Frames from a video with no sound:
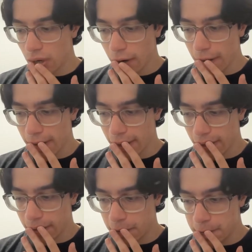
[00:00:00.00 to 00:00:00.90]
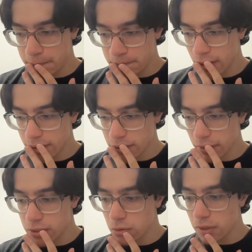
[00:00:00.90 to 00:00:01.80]
right, so I
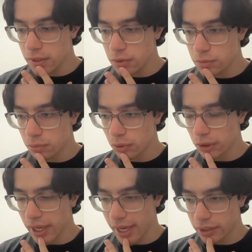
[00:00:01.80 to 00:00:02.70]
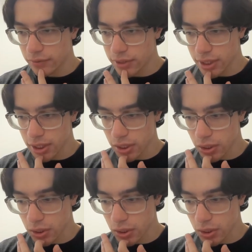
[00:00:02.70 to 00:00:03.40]
do want to use Broly active skill.